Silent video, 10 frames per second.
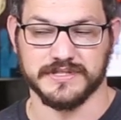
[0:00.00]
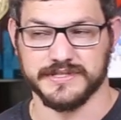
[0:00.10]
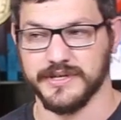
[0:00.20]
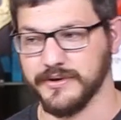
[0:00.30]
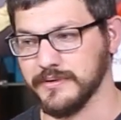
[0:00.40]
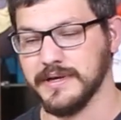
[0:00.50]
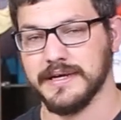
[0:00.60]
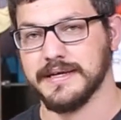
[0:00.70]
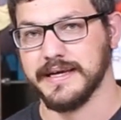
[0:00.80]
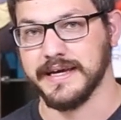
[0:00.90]
So
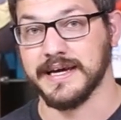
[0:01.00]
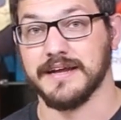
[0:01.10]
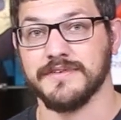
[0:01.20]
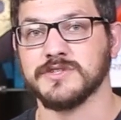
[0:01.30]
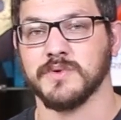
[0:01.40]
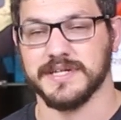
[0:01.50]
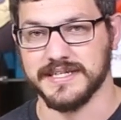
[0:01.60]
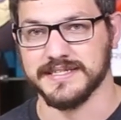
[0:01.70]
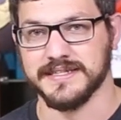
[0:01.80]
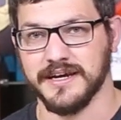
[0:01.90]
it kind of is what it
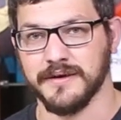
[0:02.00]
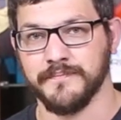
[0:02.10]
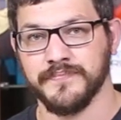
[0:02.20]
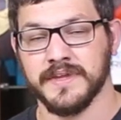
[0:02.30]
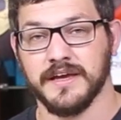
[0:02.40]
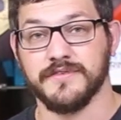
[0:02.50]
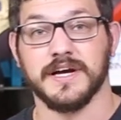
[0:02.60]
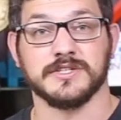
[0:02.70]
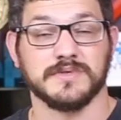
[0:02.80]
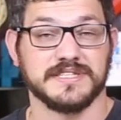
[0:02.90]
is there. If you
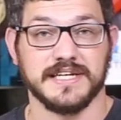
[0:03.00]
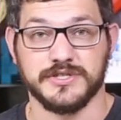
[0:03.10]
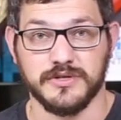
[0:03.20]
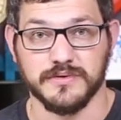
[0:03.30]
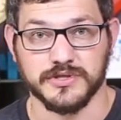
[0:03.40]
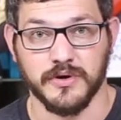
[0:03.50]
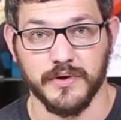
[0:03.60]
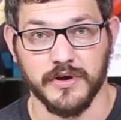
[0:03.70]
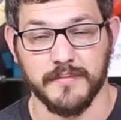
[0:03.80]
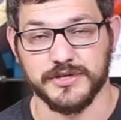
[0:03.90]
guys want to stay tuned what's
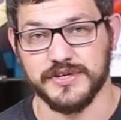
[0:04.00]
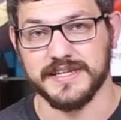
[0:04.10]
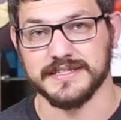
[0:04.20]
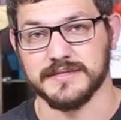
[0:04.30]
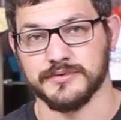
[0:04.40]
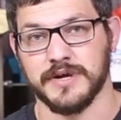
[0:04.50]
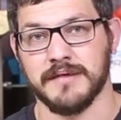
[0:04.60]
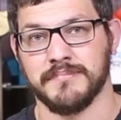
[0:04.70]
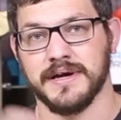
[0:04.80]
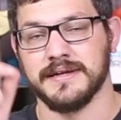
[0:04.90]
going on, make sure you hit that
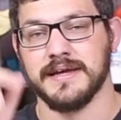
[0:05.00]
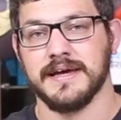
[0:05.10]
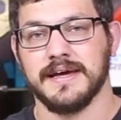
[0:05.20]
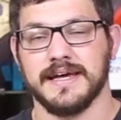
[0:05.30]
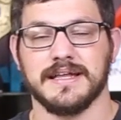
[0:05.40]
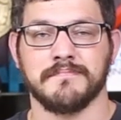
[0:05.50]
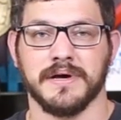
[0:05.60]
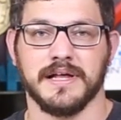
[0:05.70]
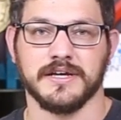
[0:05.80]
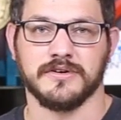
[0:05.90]
subscribe button, hit that
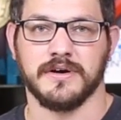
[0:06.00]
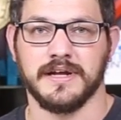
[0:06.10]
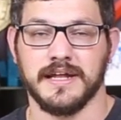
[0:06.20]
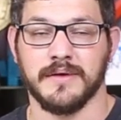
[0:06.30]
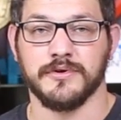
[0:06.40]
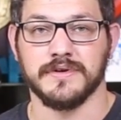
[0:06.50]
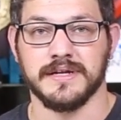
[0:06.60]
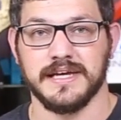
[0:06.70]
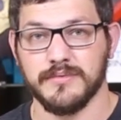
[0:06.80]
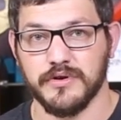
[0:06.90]
bell icon, and that way you
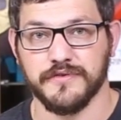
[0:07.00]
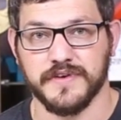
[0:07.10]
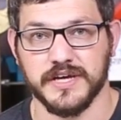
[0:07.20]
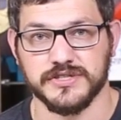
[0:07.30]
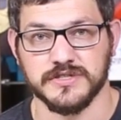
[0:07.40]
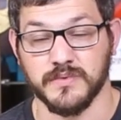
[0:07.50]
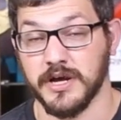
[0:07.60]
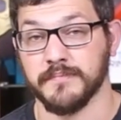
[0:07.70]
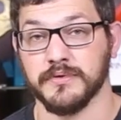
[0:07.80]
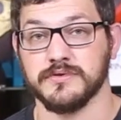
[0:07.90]
get email notifications when
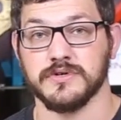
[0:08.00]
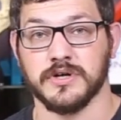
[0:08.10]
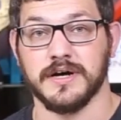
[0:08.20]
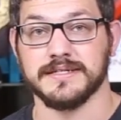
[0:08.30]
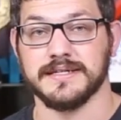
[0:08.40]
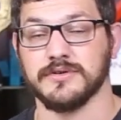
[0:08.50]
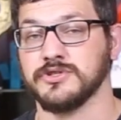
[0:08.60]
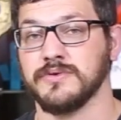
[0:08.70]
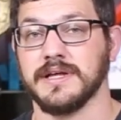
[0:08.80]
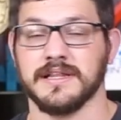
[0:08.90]
I upload new content or
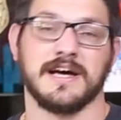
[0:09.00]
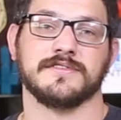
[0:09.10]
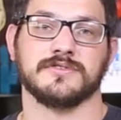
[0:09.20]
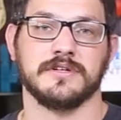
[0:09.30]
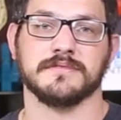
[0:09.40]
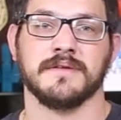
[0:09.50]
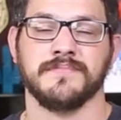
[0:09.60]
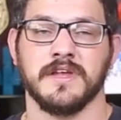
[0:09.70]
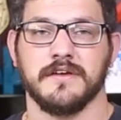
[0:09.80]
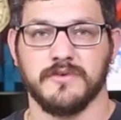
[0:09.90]
do any live streams.
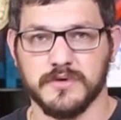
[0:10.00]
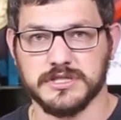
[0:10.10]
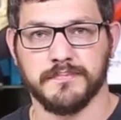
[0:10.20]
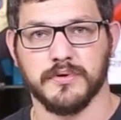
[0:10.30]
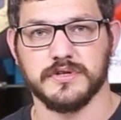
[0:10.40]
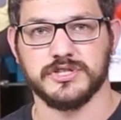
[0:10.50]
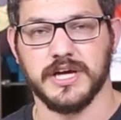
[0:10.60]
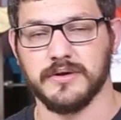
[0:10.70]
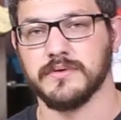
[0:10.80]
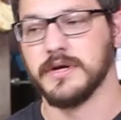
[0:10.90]
If you want to support the
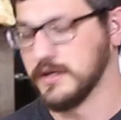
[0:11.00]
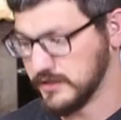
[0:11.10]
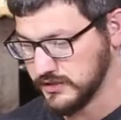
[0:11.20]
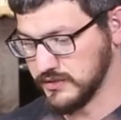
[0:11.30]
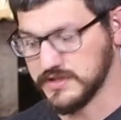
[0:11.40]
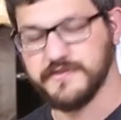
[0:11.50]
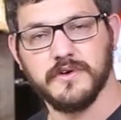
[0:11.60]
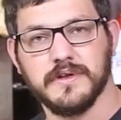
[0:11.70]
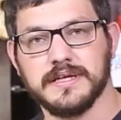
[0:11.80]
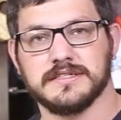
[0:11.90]
channel, use
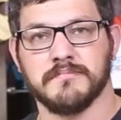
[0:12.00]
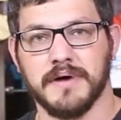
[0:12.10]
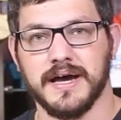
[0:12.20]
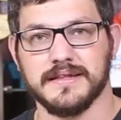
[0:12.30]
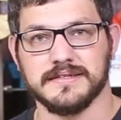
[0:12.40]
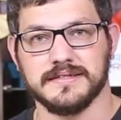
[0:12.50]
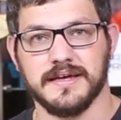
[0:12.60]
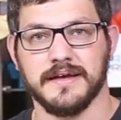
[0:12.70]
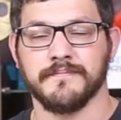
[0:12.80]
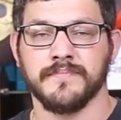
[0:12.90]
affiliate links to buy this
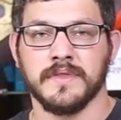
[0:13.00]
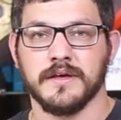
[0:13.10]
thing.